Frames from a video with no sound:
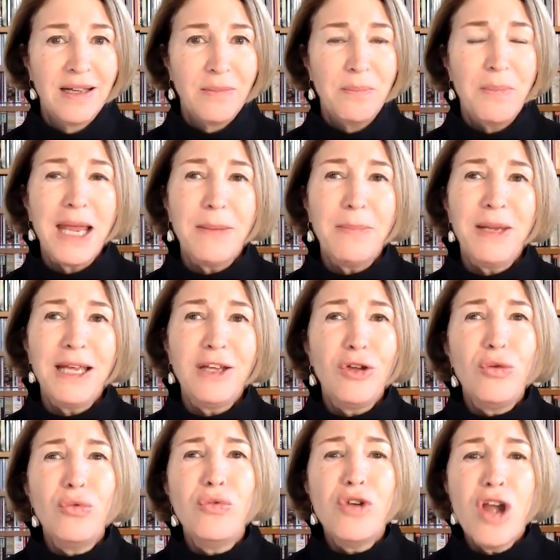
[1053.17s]
Maybe
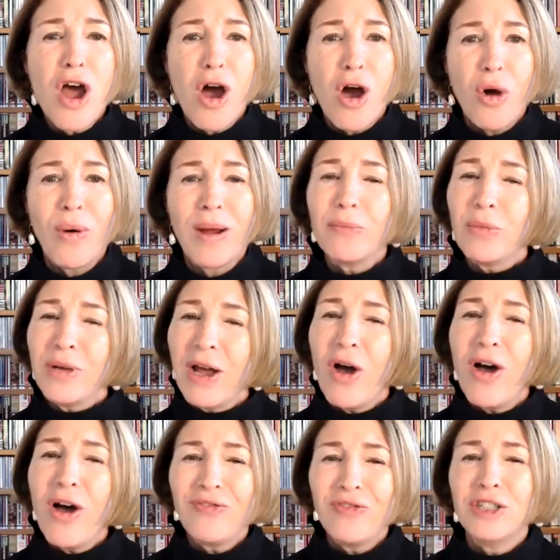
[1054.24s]
and we
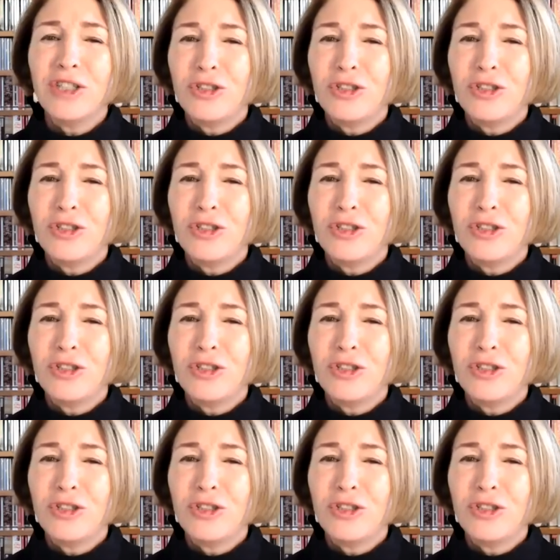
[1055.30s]
often